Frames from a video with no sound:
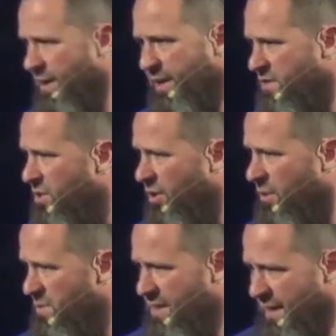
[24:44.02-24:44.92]
string of
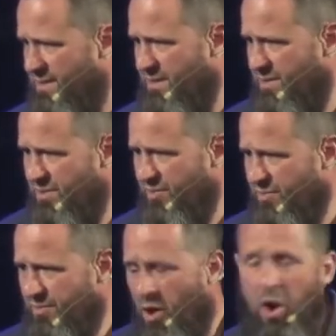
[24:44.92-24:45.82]

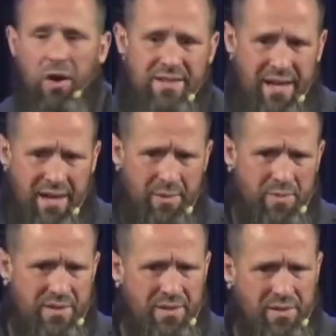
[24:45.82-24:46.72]
circumstances, hard
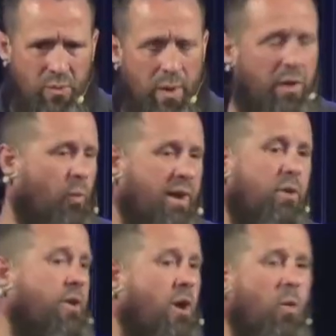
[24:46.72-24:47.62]
times. We
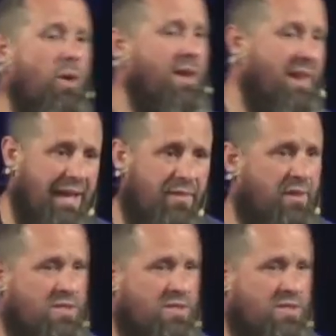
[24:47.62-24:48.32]
don't, we don't know what